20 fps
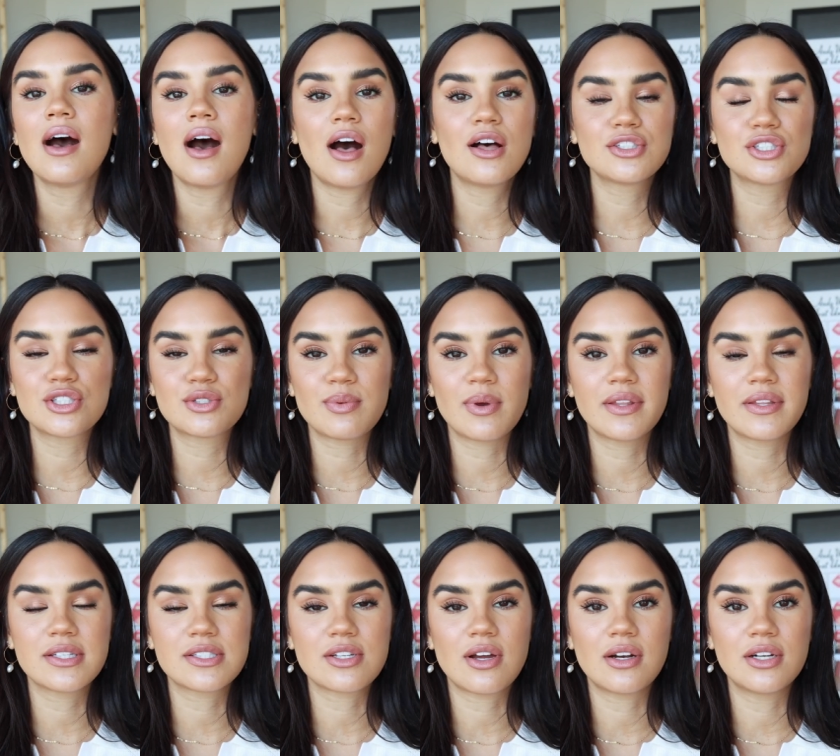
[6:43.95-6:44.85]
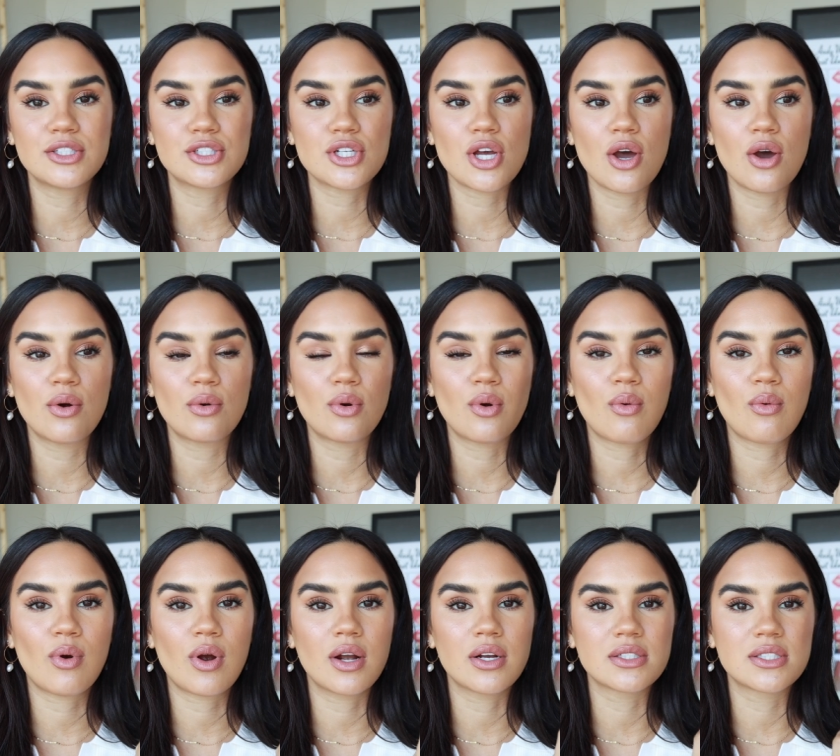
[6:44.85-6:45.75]
I'll just wear this on its own
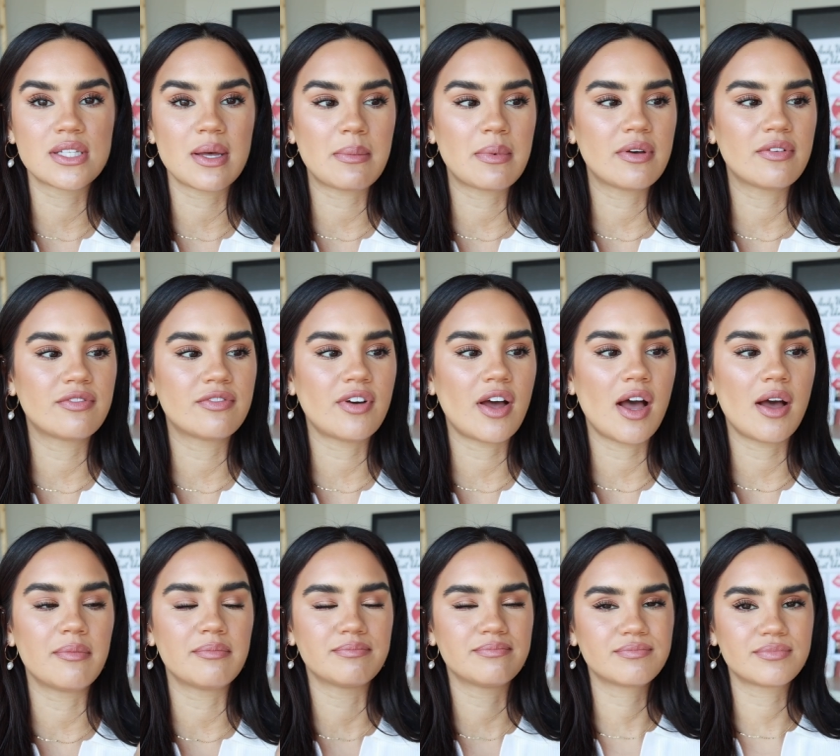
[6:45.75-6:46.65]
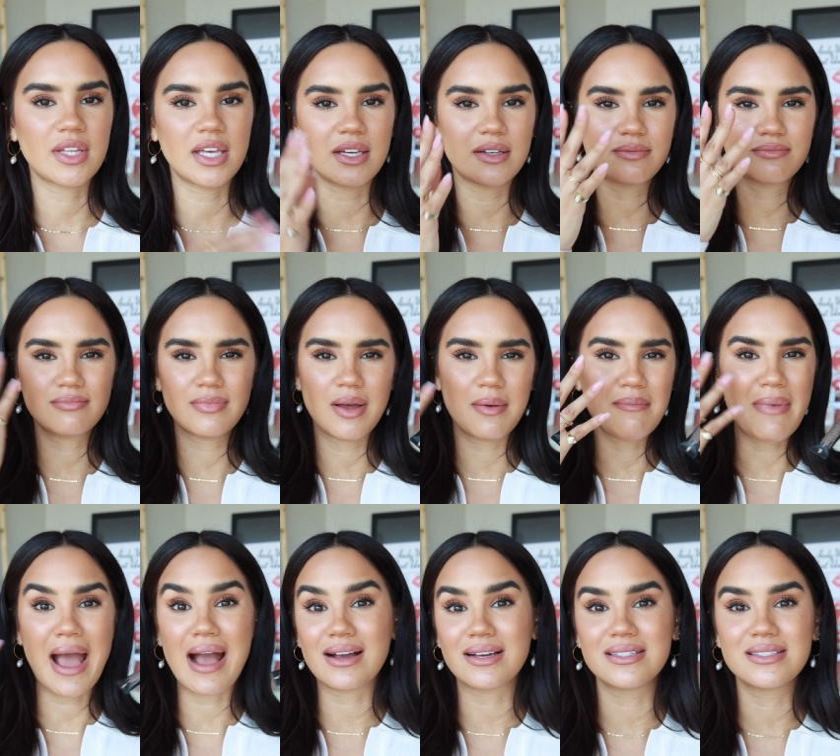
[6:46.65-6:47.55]
or some of um, like a
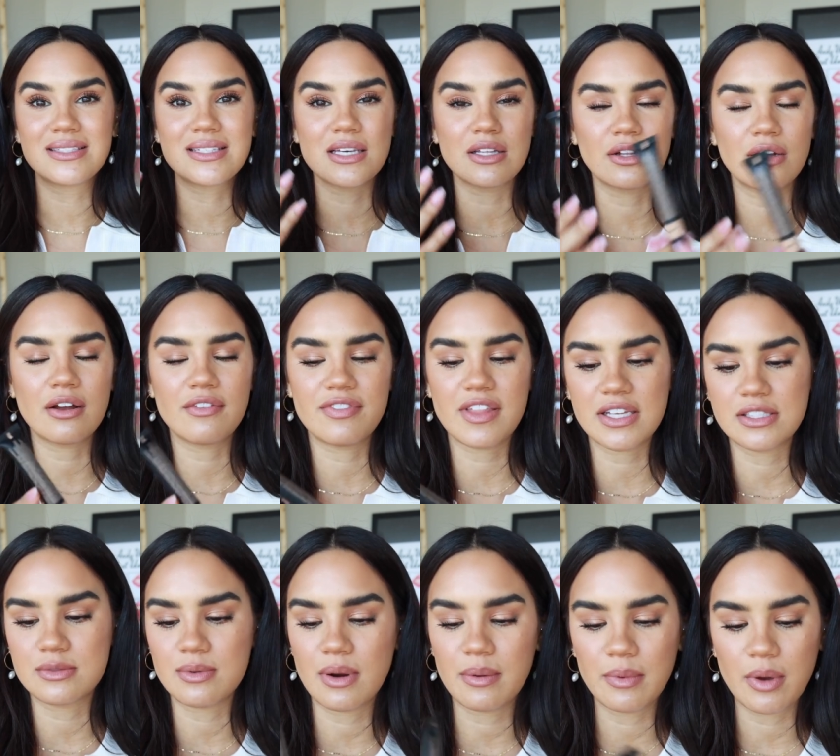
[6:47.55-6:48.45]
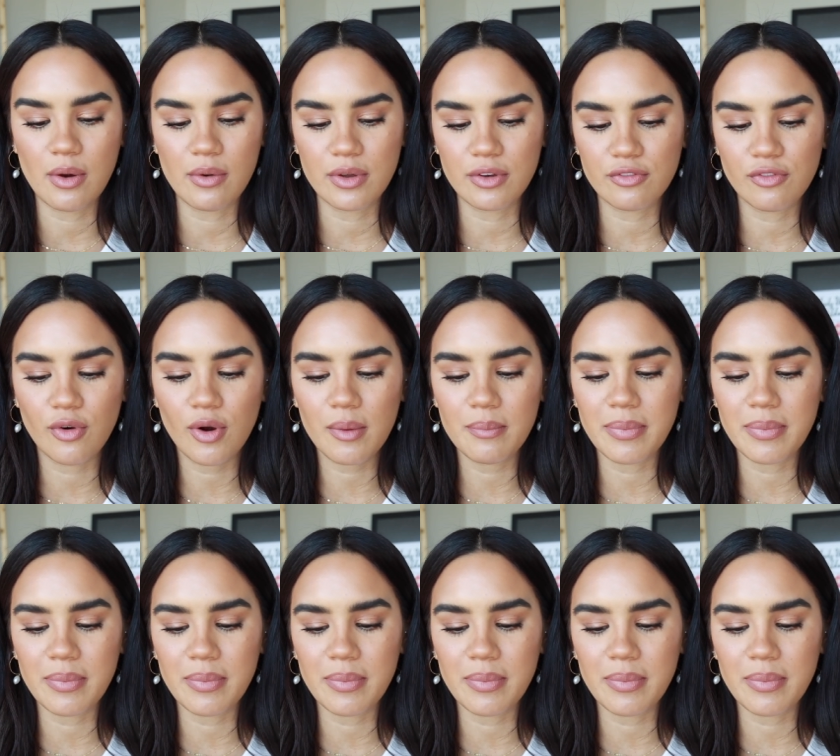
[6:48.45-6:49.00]
matte concealer if that's what I'm going for.